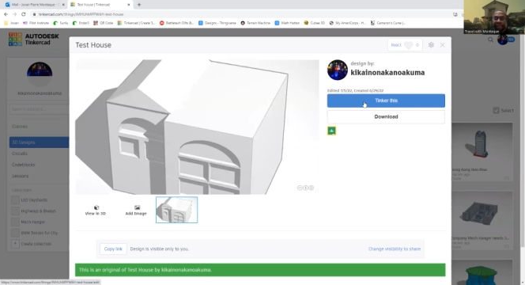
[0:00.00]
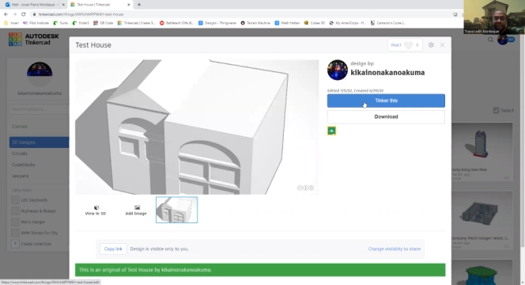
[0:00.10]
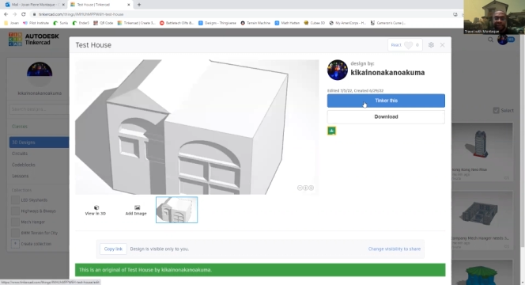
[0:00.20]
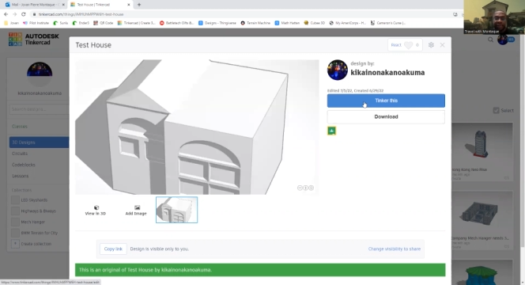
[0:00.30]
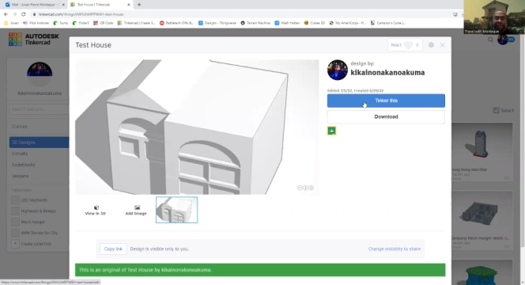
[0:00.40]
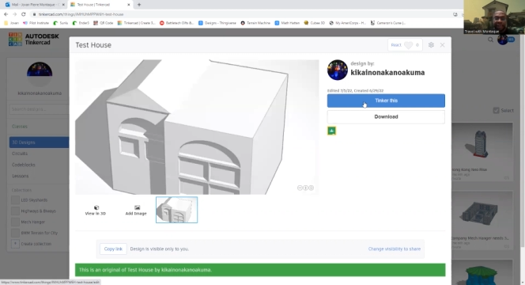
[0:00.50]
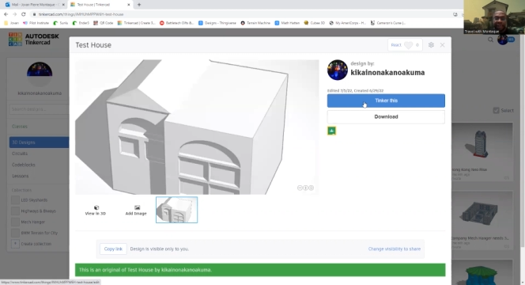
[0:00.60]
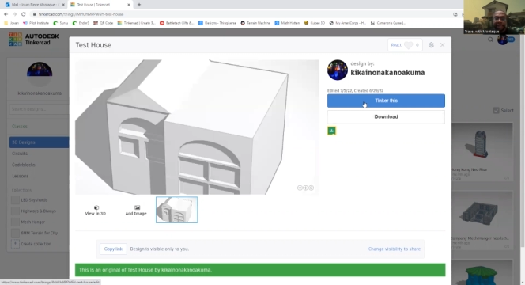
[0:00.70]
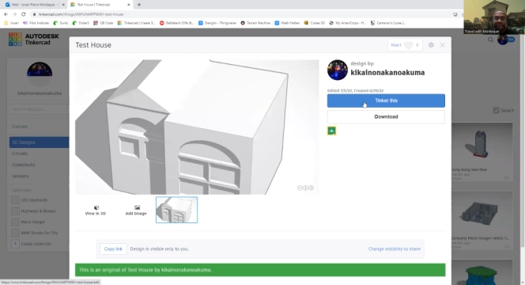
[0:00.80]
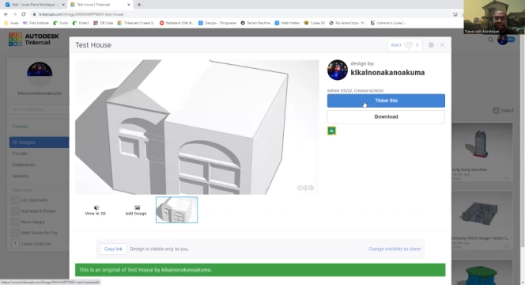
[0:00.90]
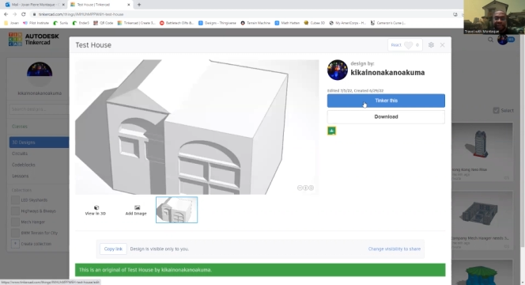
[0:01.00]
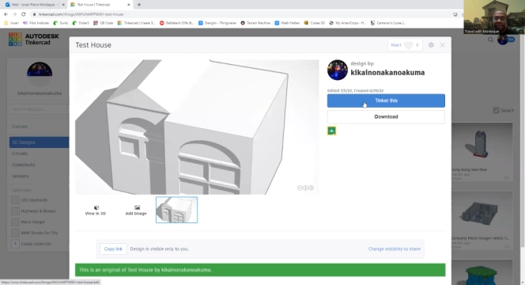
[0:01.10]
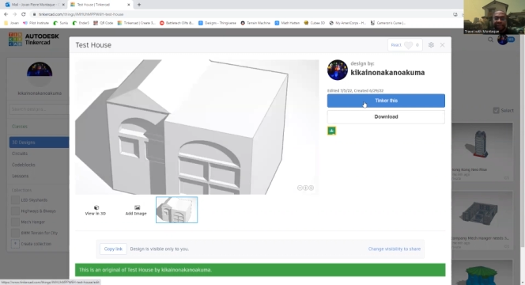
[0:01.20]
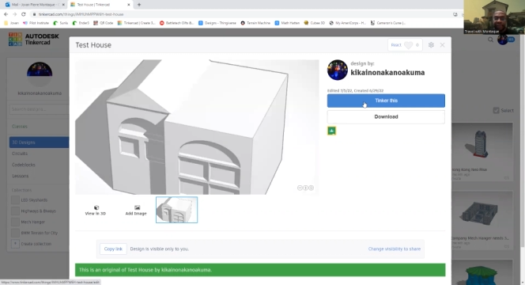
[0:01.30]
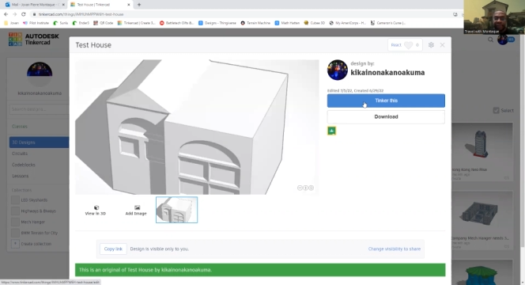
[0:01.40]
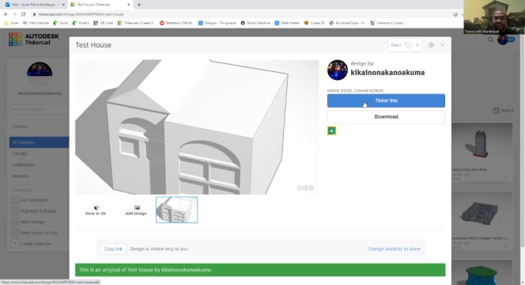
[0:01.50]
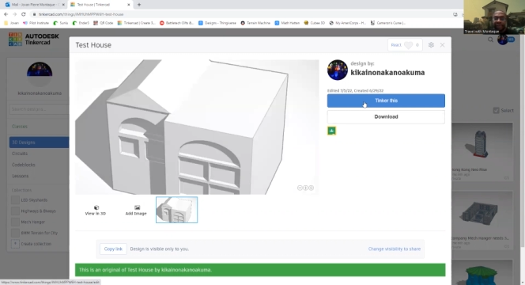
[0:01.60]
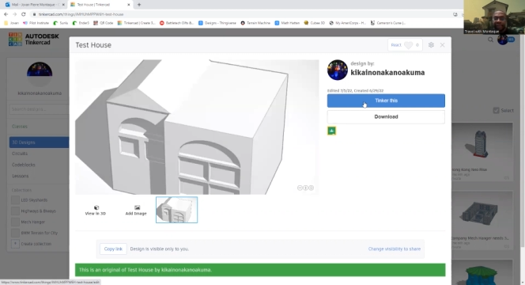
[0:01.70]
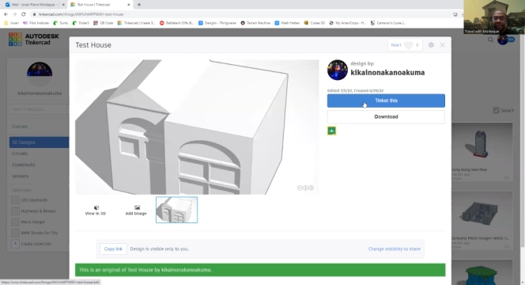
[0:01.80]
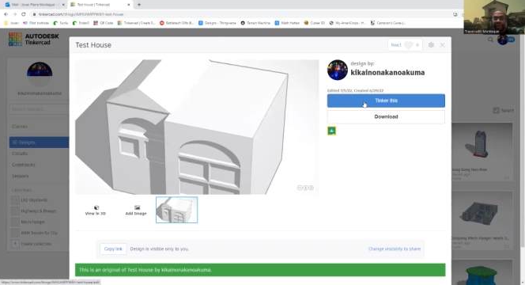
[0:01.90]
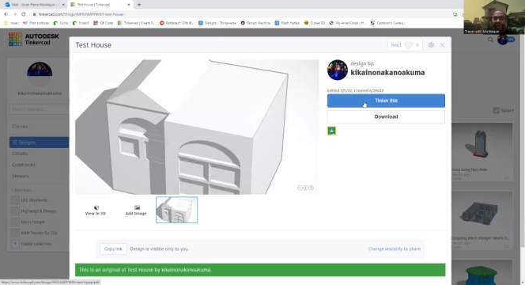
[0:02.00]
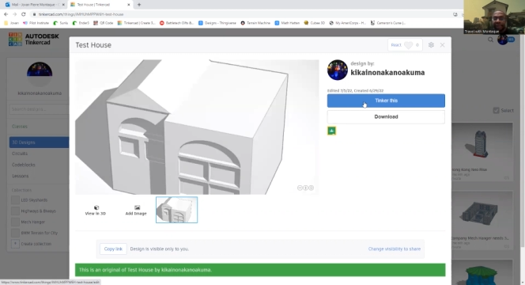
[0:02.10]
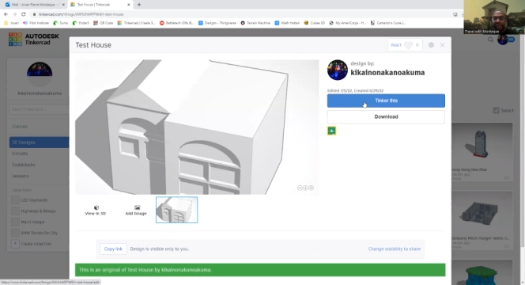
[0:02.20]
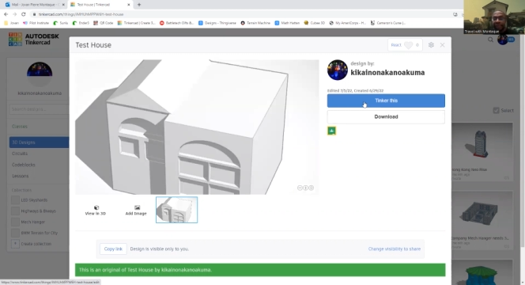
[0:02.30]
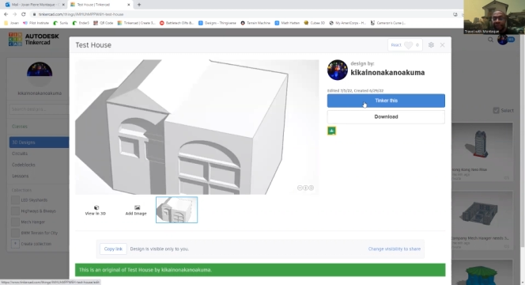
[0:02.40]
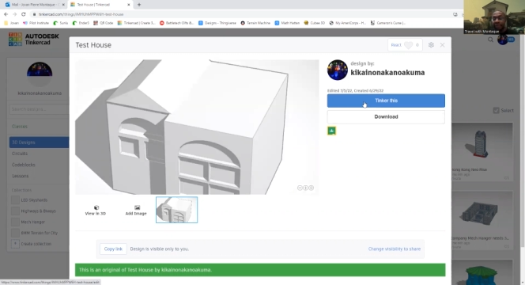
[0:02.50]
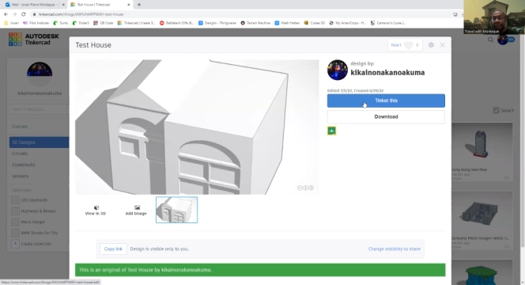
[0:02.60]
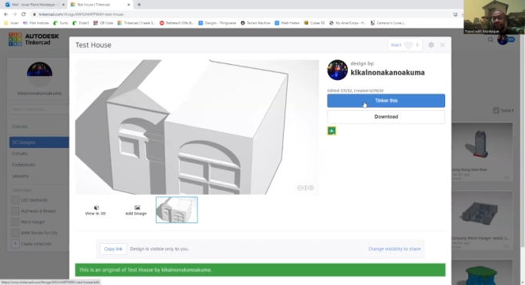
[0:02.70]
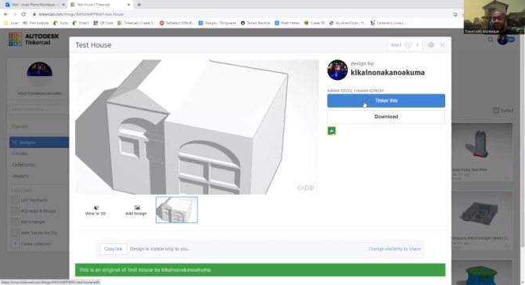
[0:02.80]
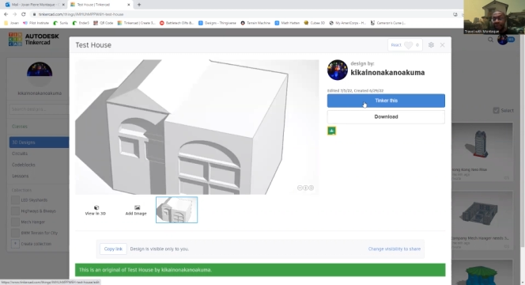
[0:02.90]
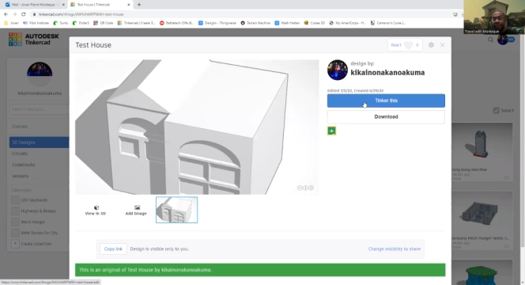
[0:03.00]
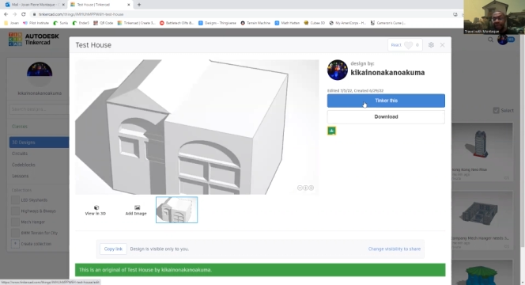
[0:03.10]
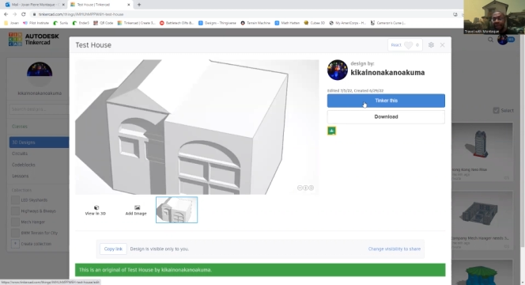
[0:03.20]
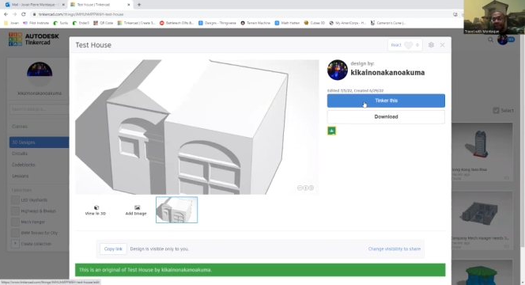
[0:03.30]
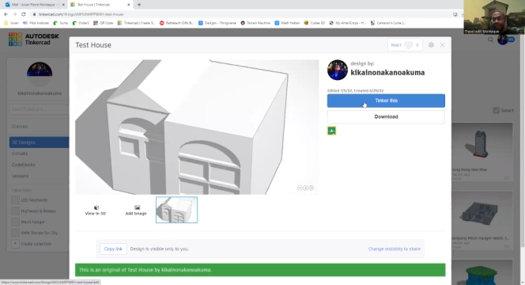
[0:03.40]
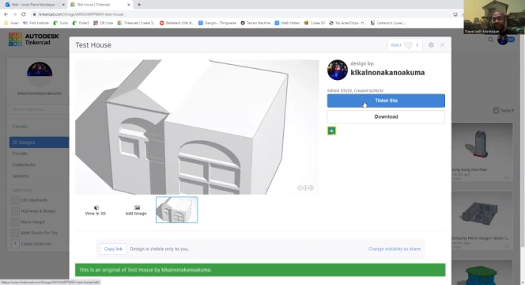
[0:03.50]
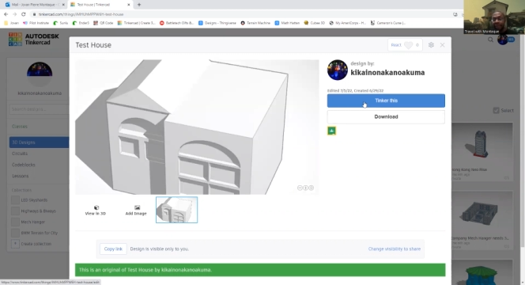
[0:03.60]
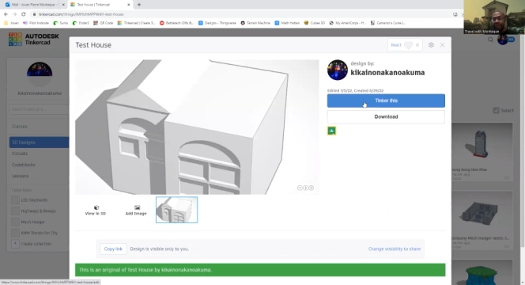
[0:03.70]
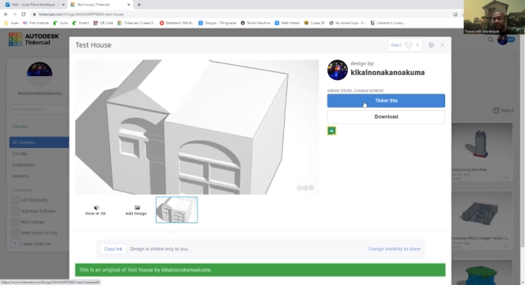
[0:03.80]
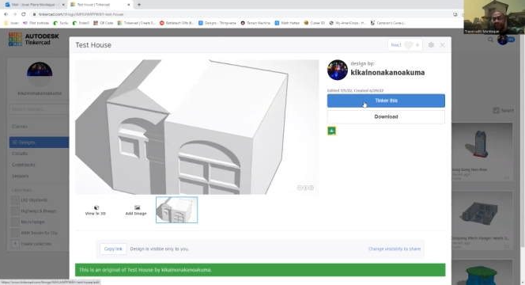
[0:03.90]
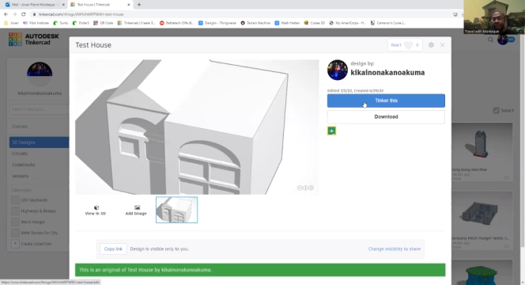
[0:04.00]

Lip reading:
[unreadable: no face in view]